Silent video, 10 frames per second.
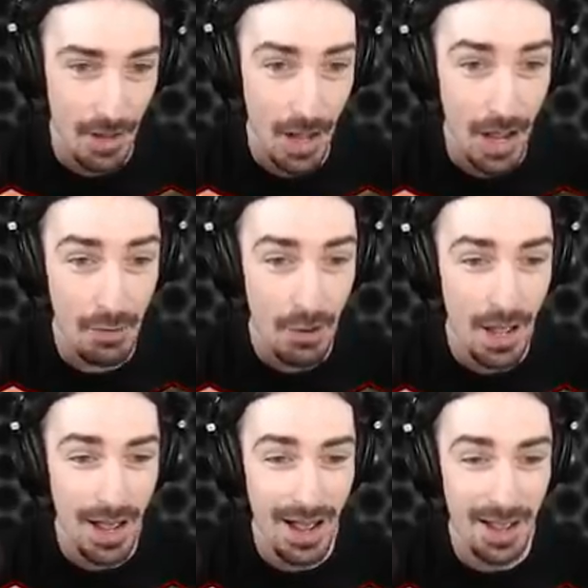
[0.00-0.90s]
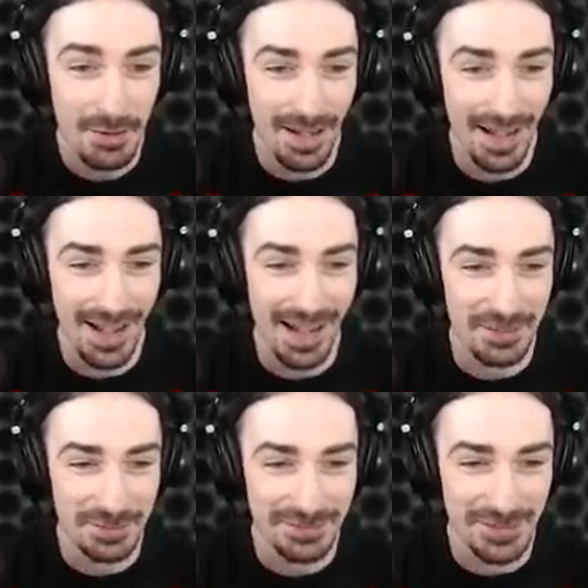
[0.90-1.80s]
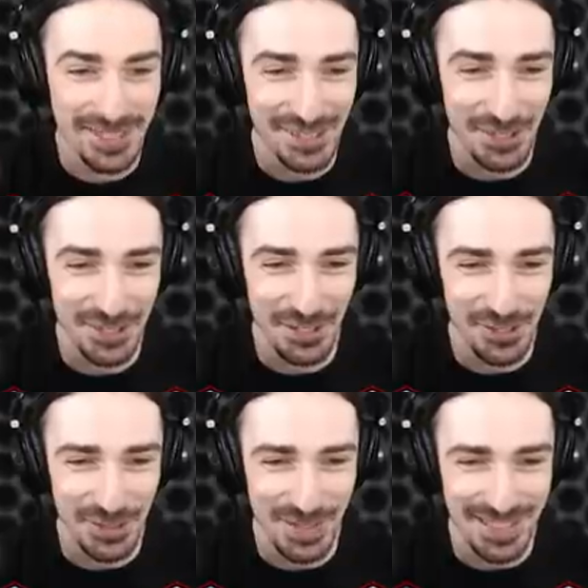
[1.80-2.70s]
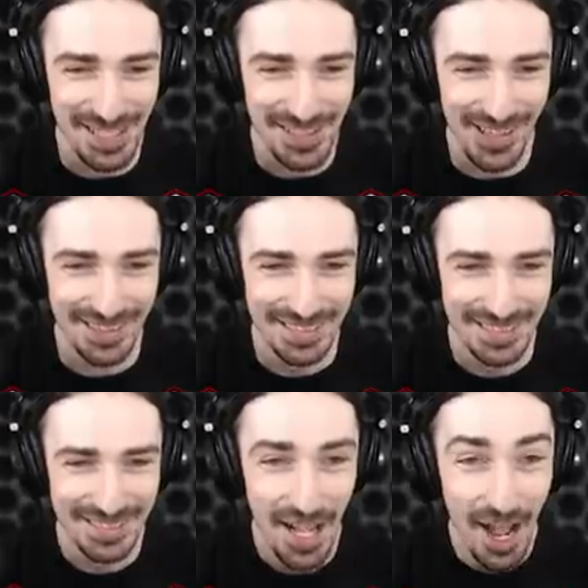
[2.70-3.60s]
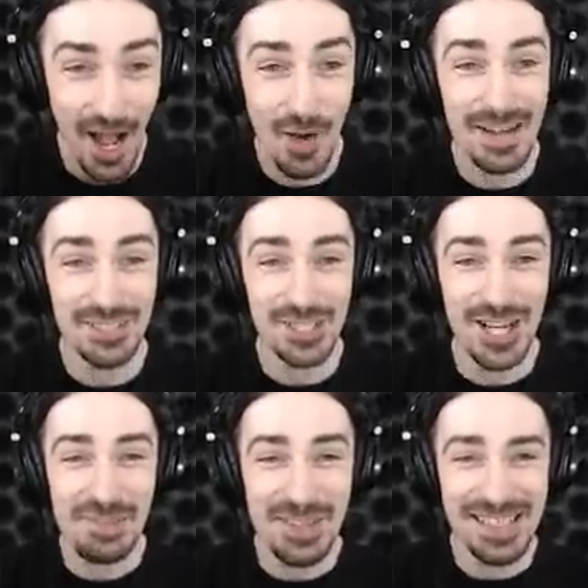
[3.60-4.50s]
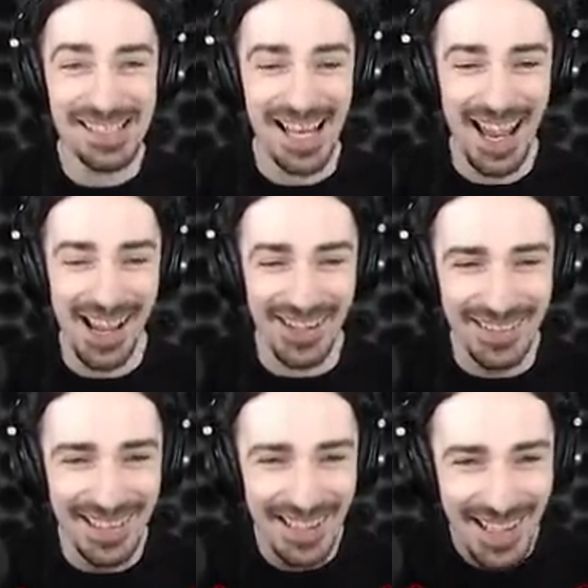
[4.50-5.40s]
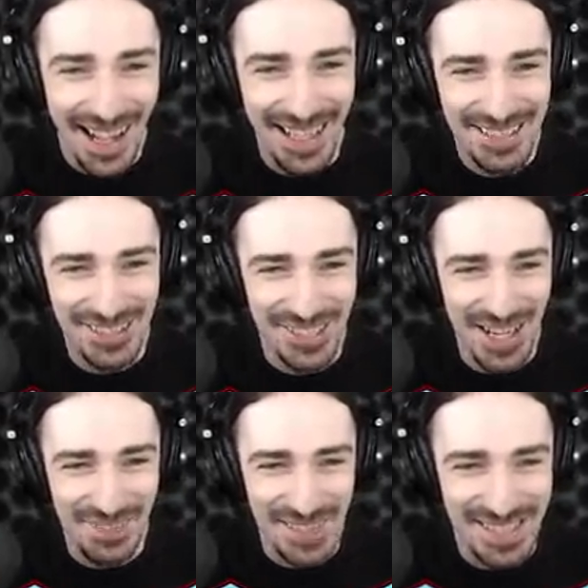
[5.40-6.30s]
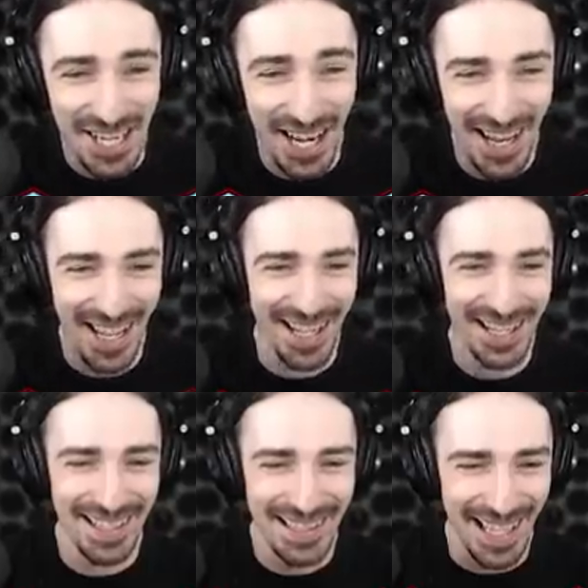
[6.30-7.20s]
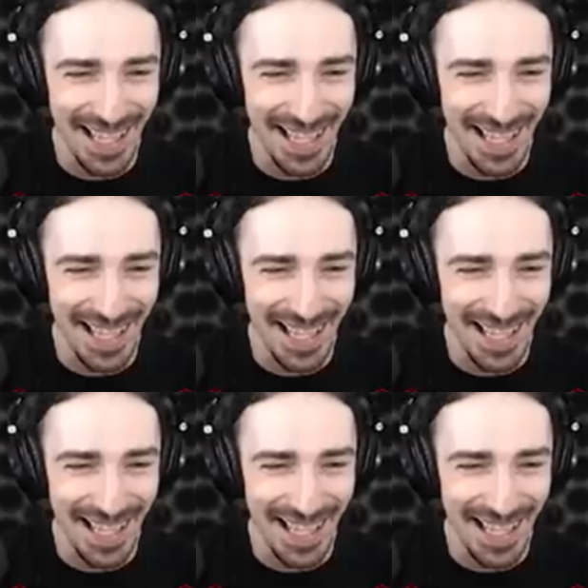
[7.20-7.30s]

Oh! Don't hit each other! Oh, I took off his tail! I took off his tail!